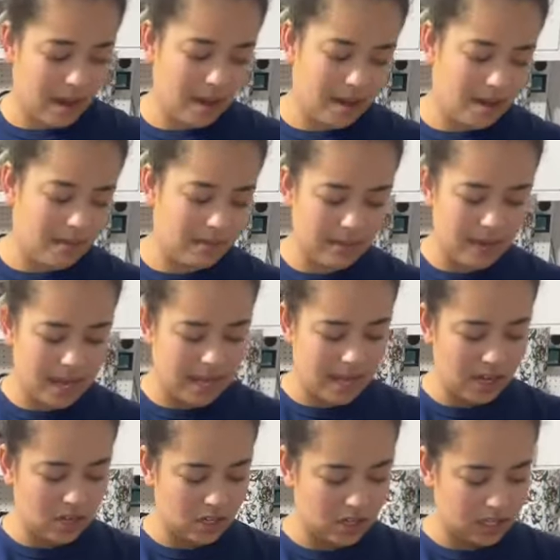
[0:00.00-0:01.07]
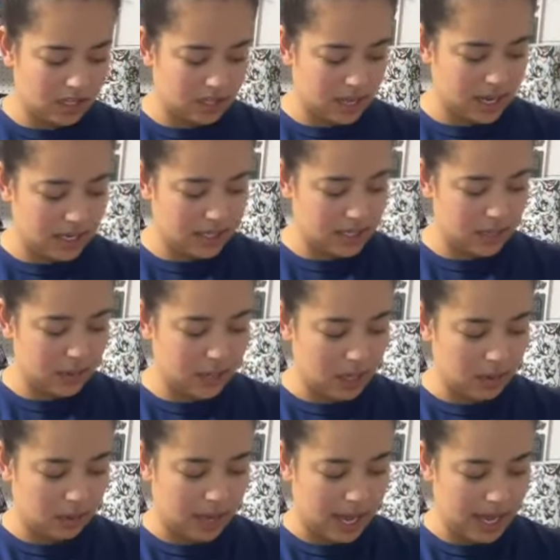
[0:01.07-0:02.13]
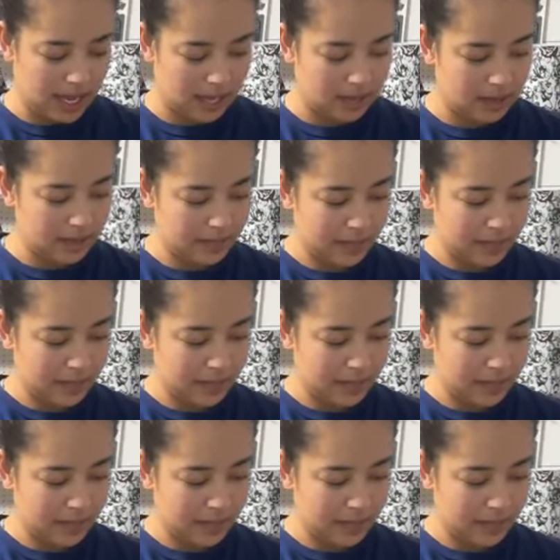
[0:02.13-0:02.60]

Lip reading: and then just kind of see what you like.